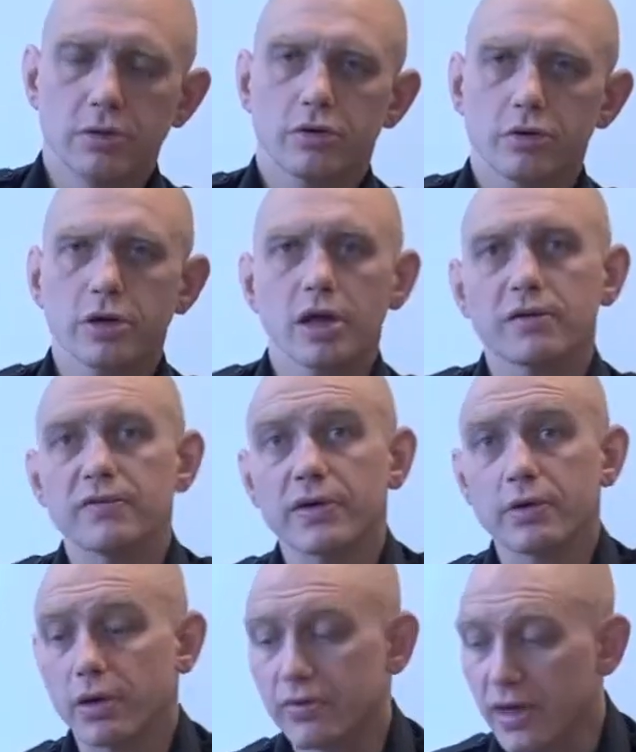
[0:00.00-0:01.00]
Good luck
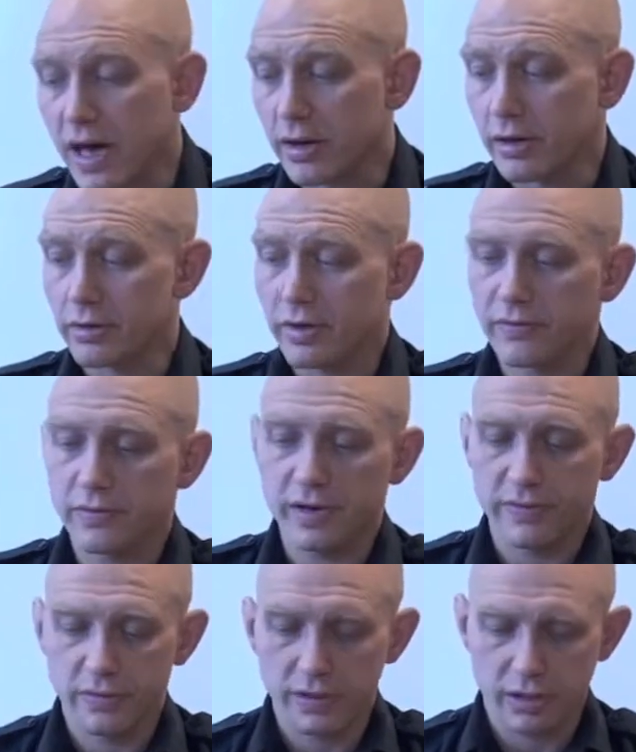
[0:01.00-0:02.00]
figuring that out if you've
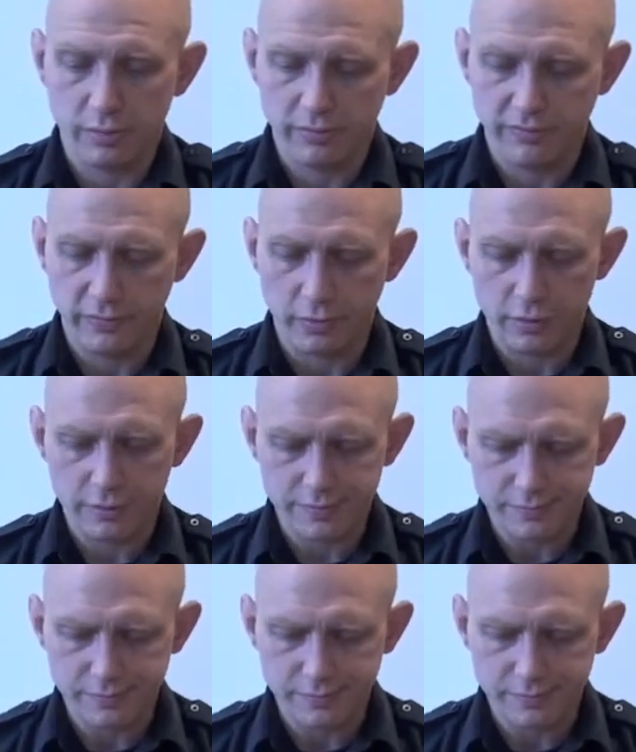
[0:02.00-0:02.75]
never done it before.